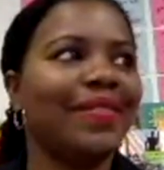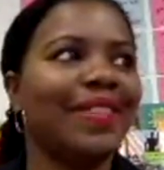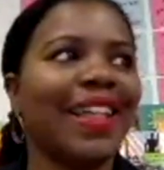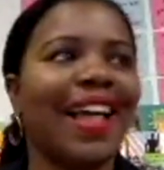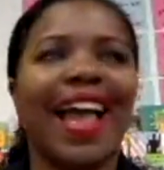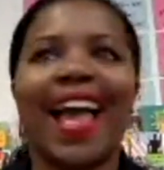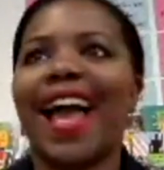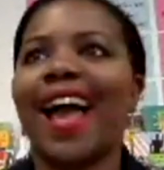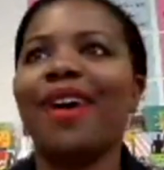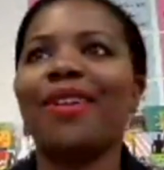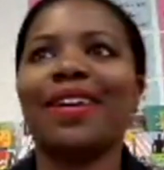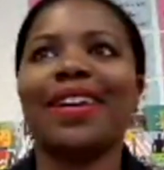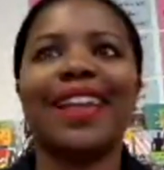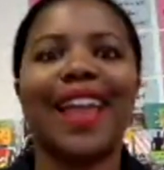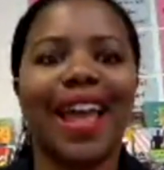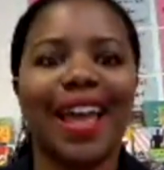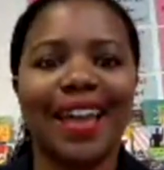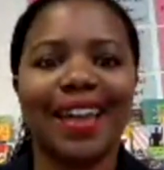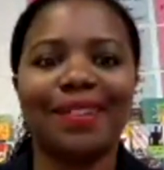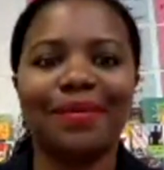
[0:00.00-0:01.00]
how can
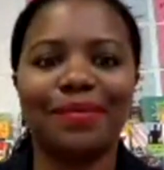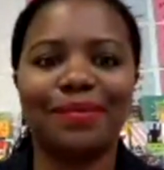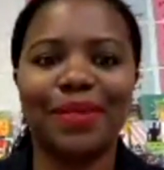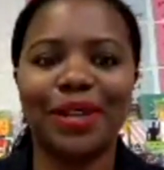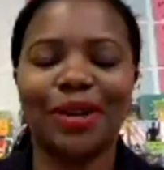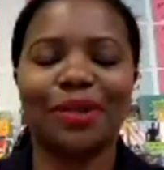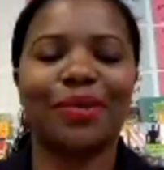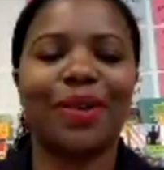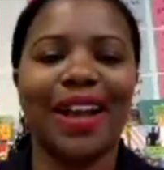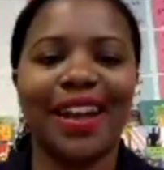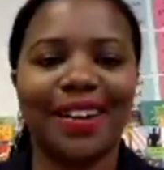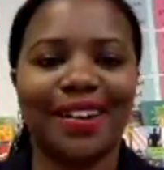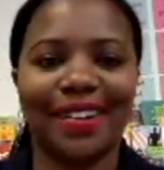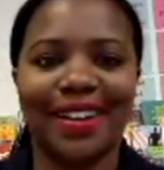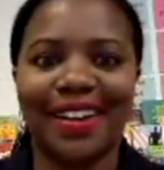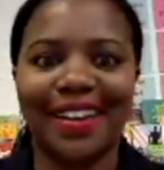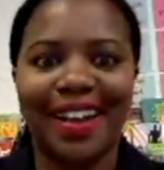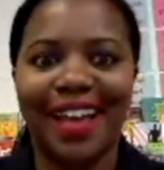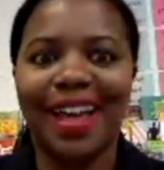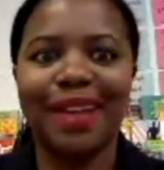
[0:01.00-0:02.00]
I be a writer
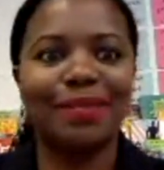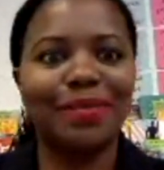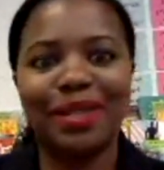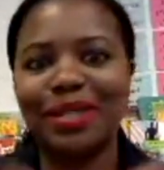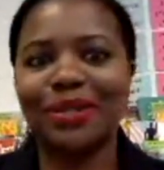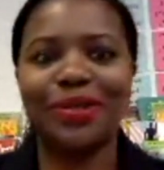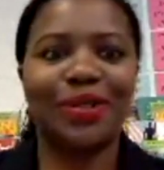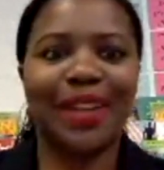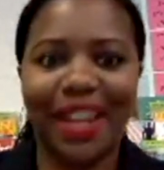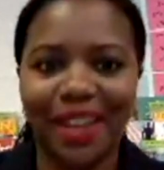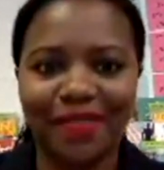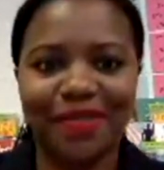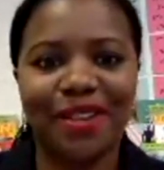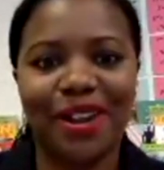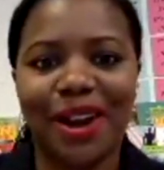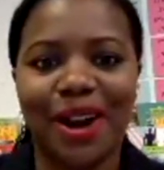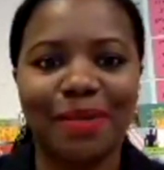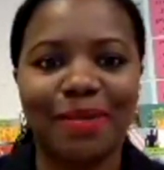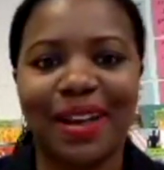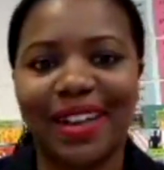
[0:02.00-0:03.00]
and not be doing
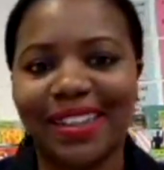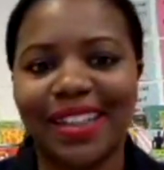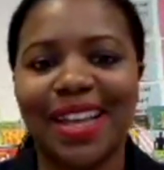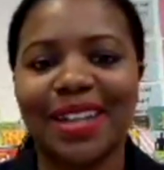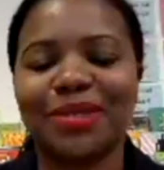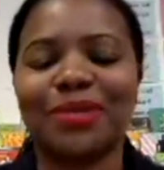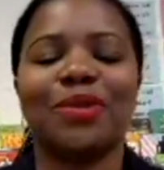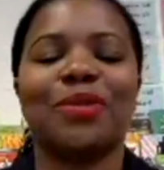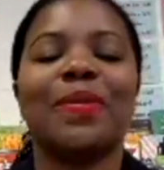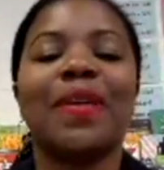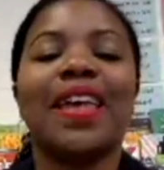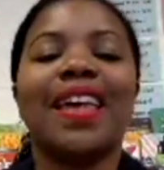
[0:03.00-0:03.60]
FVR in my classroom?